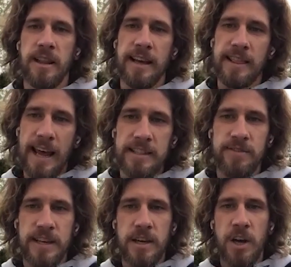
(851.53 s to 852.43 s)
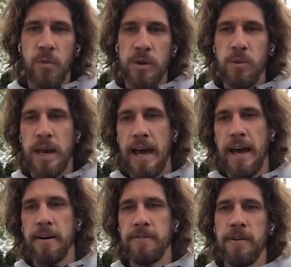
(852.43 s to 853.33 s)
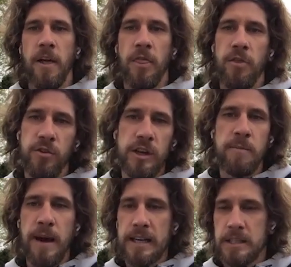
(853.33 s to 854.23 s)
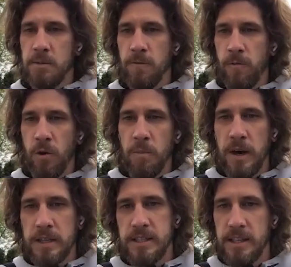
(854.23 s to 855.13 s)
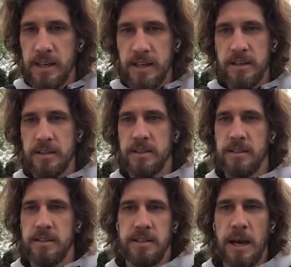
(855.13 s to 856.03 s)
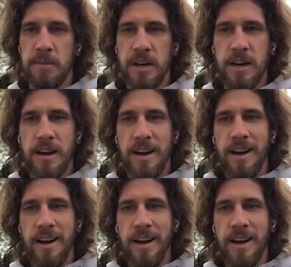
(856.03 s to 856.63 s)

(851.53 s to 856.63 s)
like Latvia, when we have 3 maximum 4 months a year summer,